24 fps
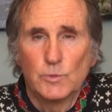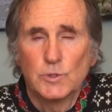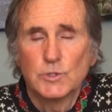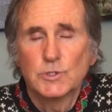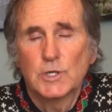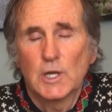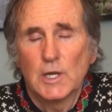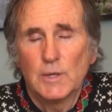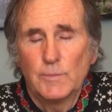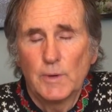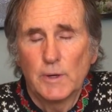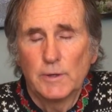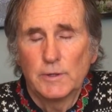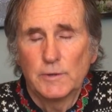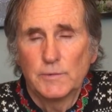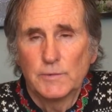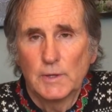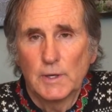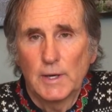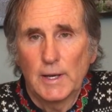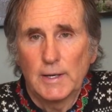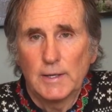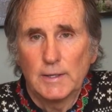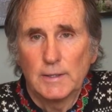which came out in
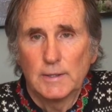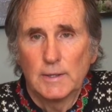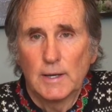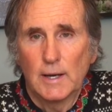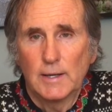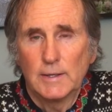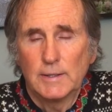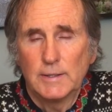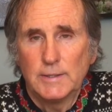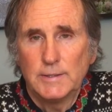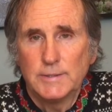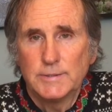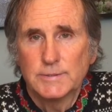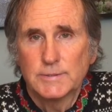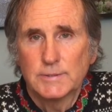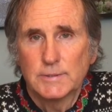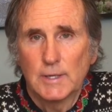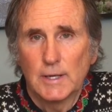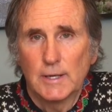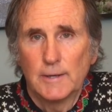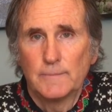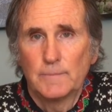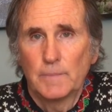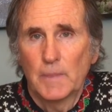the late 90s,
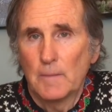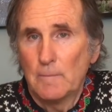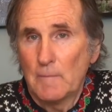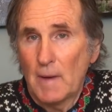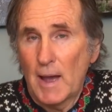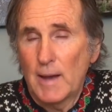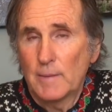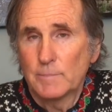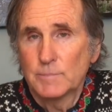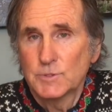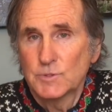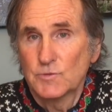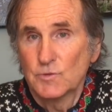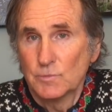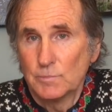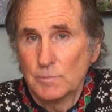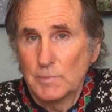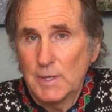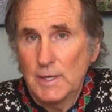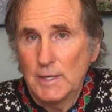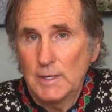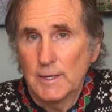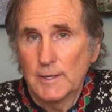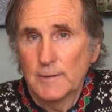Maps
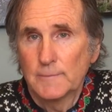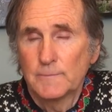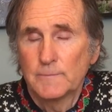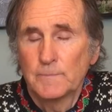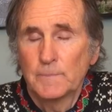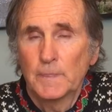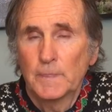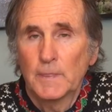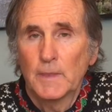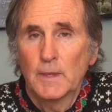Meaning.